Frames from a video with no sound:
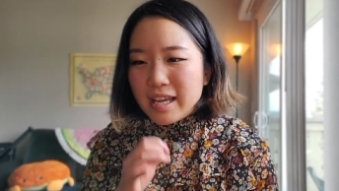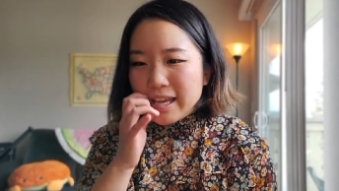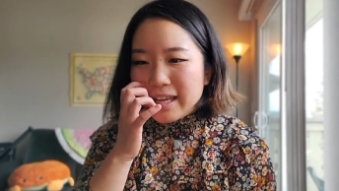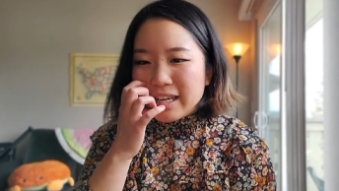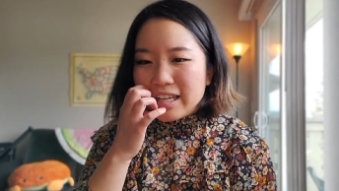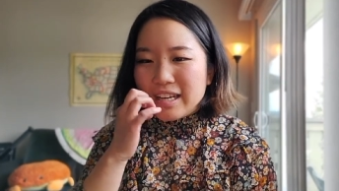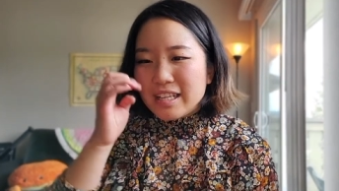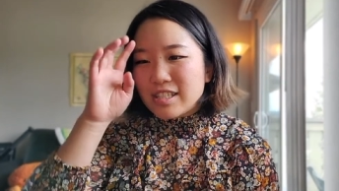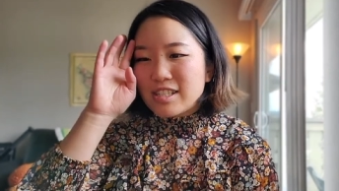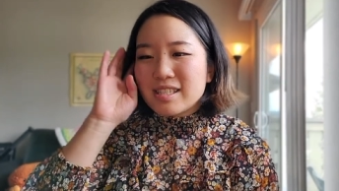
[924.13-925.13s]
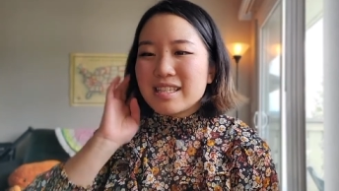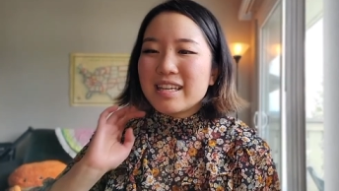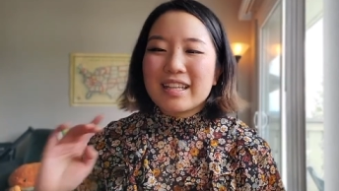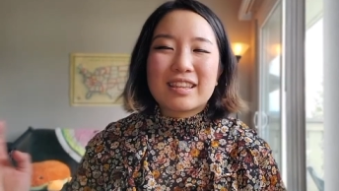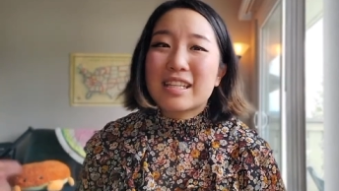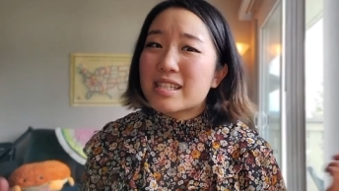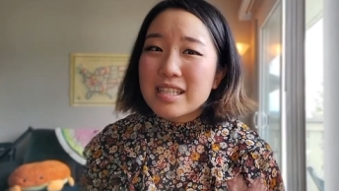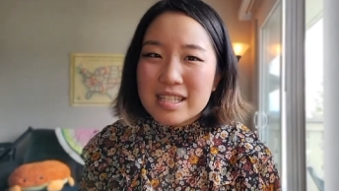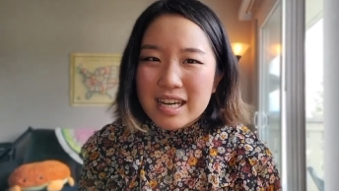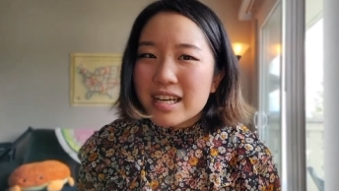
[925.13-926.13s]
And it's just saying, this
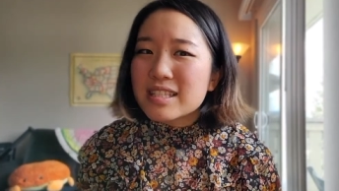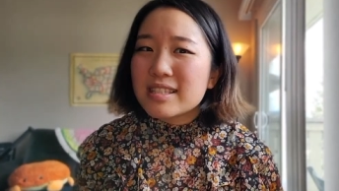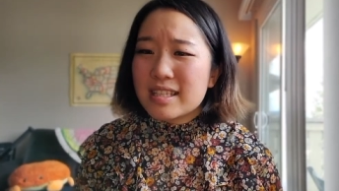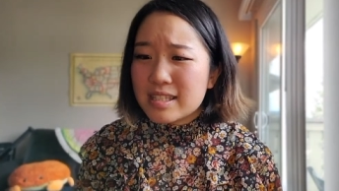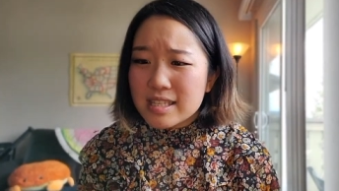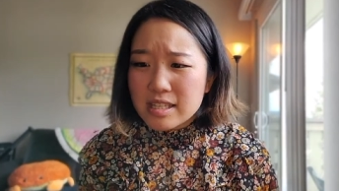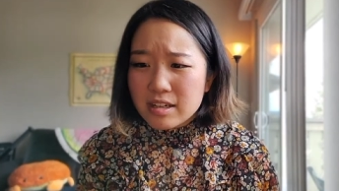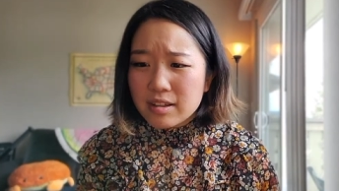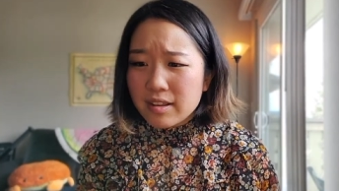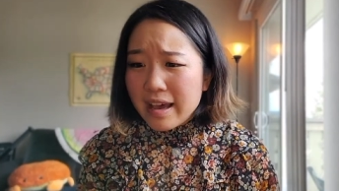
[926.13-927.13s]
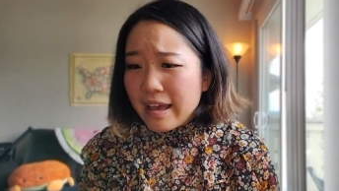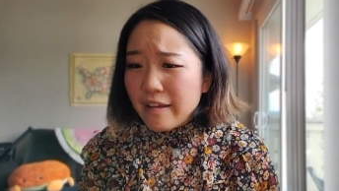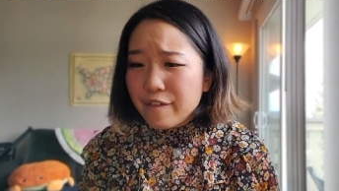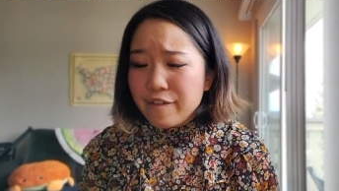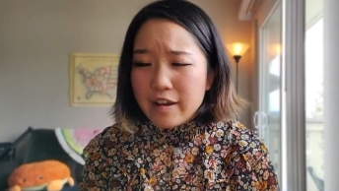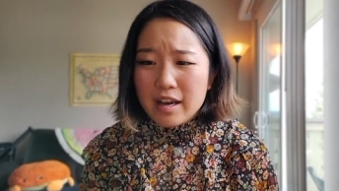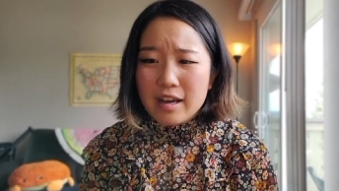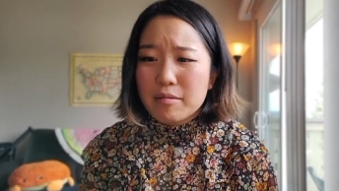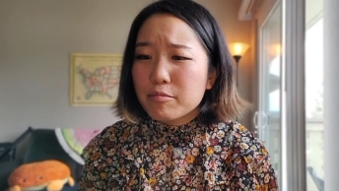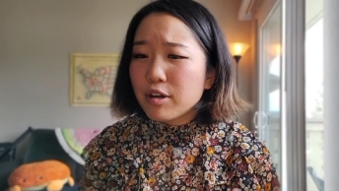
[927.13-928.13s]
is us, this is our life.
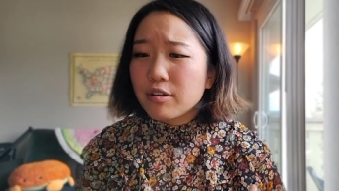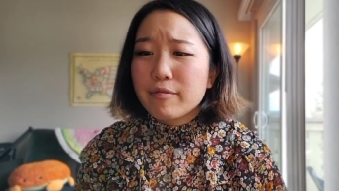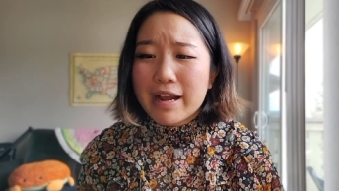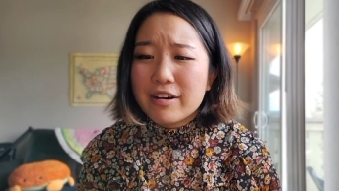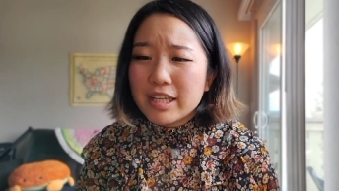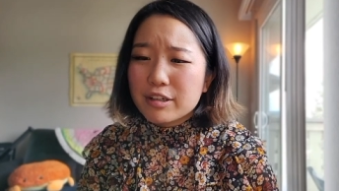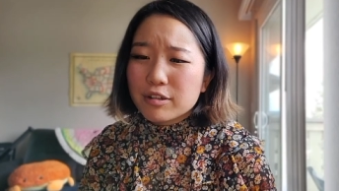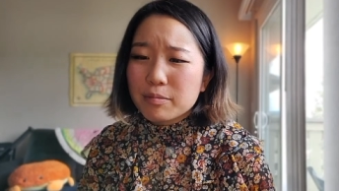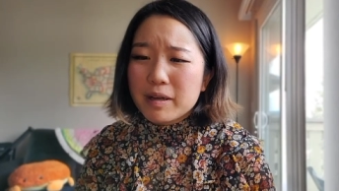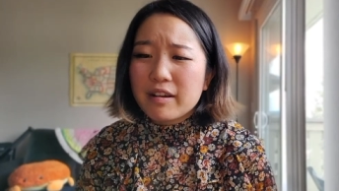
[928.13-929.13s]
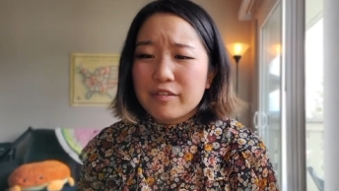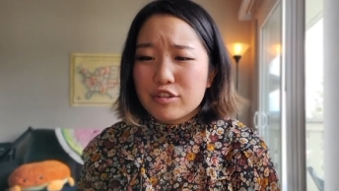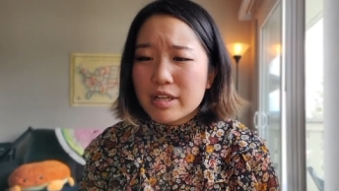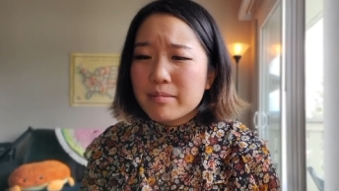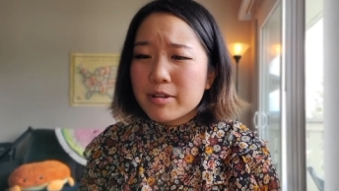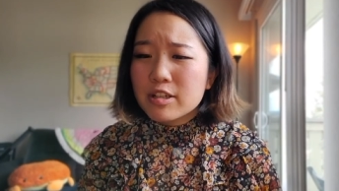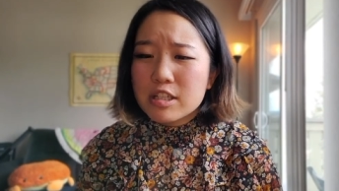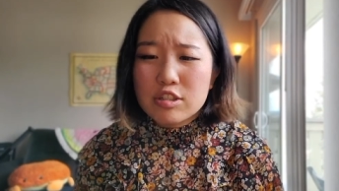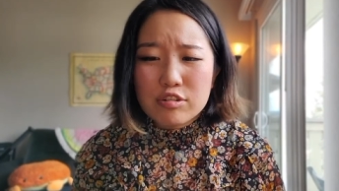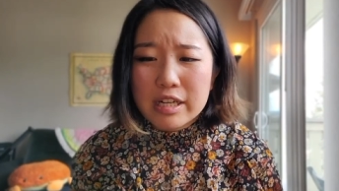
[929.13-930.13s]
Um, we're a rowdy group of
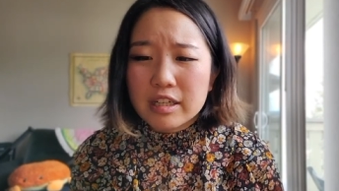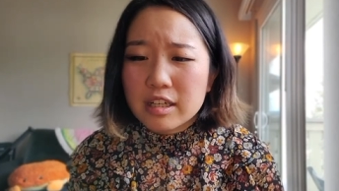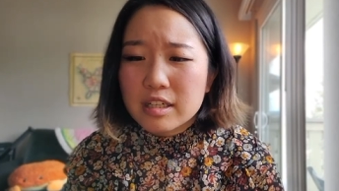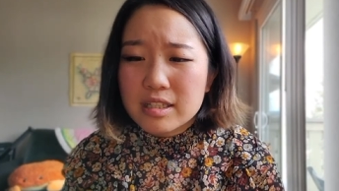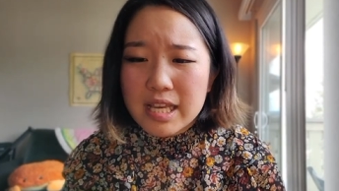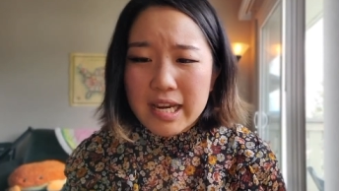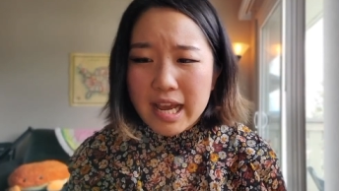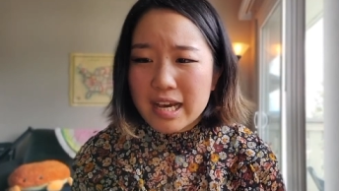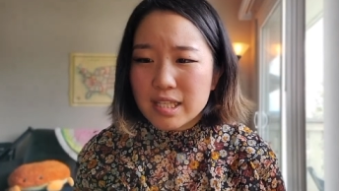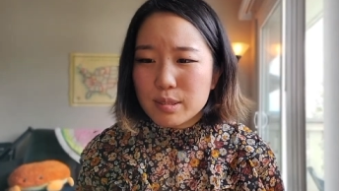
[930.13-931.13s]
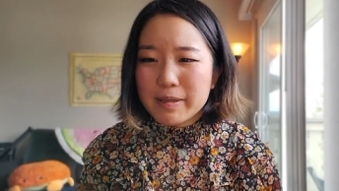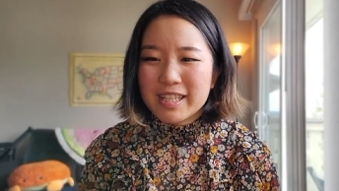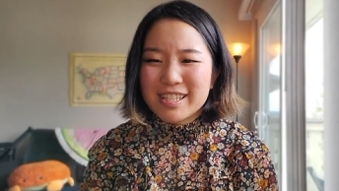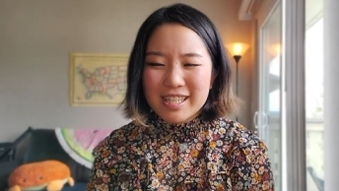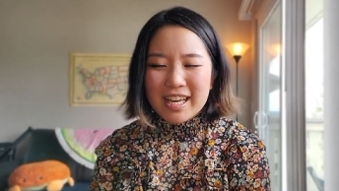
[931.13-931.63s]
dreamers, drinkers, and has-beens.